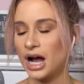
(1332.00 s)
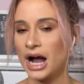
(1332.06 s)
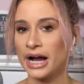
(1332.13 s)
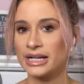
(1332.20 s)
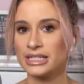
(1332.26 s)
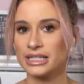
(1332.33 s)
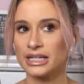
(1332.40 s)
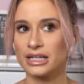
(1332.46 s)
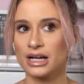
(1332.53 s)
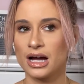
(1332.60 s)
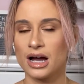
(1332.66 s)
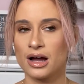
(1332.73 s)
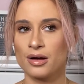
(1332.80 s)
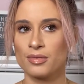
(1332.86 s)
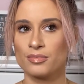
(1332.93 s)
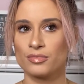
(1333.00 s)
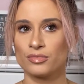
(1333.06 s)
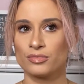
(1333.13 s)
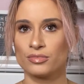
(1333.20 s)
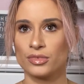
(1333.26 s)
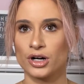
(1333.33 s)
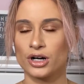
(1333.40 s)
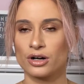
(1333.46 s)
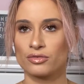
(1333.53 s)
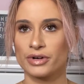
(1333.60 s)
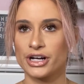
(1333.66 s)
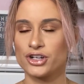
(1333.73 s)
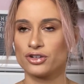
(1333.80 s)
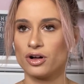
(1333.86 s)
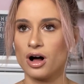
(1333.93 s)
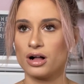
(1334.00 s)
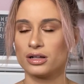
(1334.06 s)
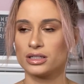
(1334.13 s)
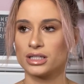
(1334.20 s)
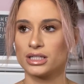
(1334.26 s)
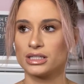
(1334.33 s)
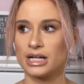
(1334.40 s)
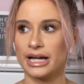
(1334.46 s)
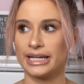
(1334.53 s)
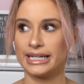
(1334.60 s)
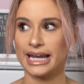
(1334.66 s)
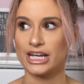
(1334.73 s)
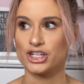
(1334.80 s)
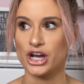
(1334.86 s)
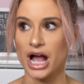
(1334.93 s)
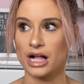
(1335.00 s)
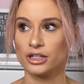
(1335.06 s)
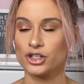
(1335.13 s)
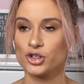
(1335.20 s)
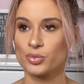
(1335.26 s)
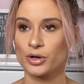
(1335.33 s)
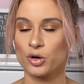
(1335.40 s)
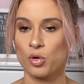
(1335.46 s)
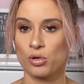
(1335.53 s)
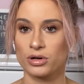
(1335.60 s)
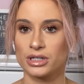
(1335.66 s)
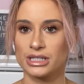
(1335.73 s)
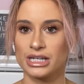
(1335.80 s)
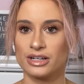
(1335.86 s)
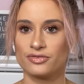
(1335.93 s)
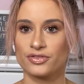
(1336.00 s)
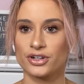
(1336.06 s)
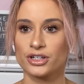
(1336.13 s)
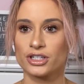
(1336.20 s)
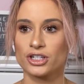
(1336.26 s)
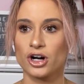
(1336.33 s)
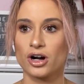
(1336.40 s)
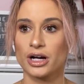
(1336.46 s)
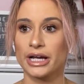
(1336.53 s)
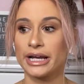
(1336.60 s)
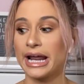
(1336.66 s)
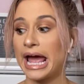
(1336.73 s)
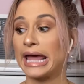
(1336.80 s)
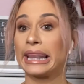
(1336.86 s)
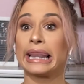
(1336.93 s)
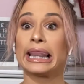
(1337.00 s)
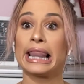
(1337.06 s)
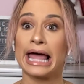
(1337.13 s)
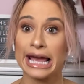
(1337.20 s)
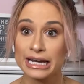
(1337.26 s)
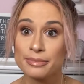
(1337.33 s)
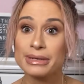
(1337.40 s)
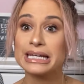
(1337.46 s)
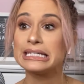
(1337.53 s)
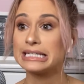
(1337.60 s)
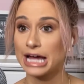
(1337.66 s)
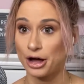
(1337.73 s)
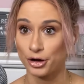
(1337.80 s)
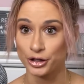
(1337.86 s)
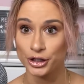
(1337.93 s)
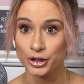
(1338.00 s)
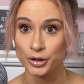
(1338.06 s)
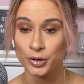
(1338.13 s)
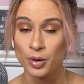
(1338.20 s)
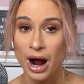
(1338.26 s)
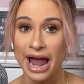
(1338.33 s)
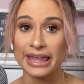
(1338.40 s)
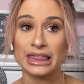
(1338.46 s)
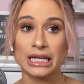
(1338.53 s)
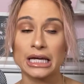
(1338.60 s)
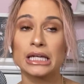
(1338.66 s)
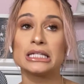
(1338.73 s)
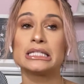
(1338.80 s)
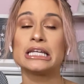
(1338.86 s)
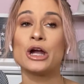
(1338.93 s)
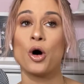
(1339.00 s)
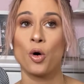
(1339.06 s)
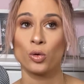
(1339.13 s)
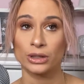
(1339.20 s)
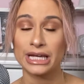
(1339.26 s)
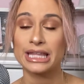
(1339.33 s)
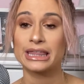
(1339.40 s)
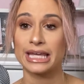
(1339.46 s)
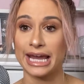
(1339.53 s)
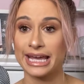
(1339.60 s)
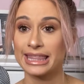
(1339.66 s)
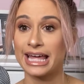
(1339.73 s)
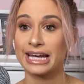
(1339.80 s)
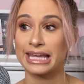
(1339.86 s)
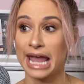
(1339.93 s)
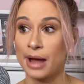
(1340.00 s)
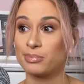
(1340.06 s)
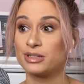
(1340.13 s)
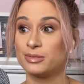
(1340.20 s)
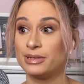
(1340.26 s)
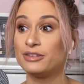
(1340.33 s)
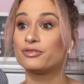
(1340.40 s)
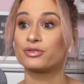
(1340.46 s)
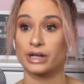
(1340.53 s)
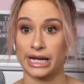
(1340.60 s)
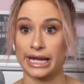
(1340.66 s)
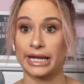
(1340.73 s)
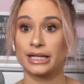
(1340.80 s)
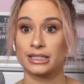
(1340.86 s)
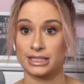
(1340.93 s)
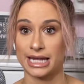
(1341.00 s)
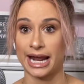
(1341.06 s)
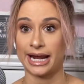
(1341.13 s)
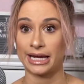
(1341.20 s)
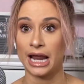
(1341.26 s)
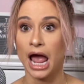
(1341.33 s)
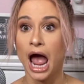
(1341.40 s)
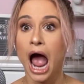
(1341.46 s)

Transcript: I did Rachel Hollis's 90-day challenge when quarantine first started, and let me tell you, I think it is the only thing that kept me freaking sane.